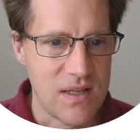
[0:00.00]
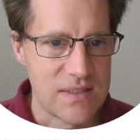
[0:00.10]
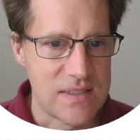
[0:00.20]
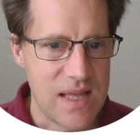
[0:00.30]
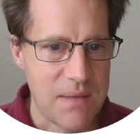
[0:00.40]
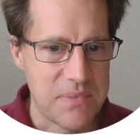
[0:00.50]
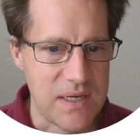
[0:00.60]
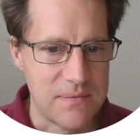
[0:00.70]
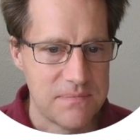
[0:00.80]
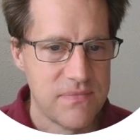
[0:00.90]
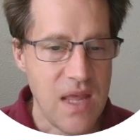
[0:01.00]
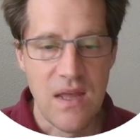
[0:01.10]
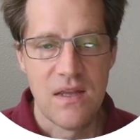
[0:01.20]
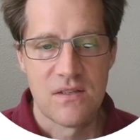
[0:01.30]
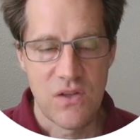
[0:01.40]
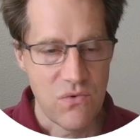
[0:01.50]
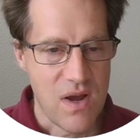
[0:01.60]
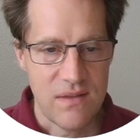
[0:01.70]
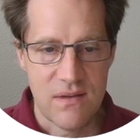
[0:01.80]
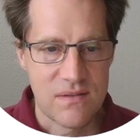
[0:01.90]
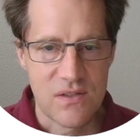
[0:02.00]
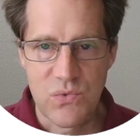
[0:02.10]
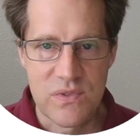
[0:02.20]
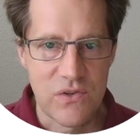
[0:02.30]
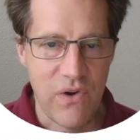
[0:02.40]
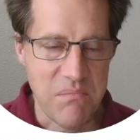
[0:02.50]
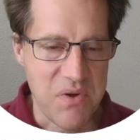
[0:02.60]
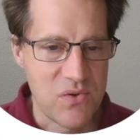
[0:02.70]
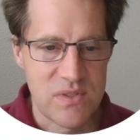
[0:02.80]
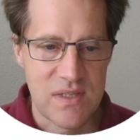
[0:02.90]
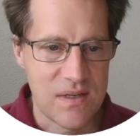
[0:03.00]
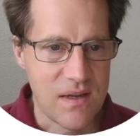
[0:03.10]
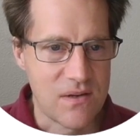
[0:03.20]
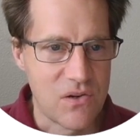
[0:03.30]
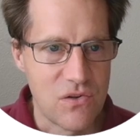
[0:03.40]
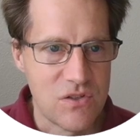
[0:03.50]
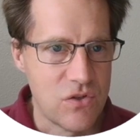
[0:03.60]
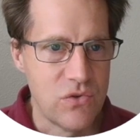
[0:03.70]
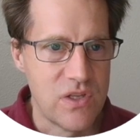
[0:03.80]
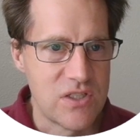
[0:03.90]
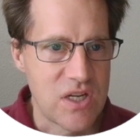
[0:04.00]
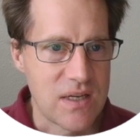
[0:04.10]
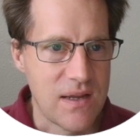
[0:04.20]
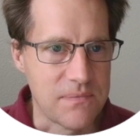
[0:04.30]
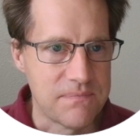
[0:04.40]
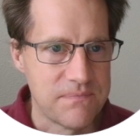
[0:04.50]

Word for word: as it's happening. So I thought this was a great post and I encourage you to check it out.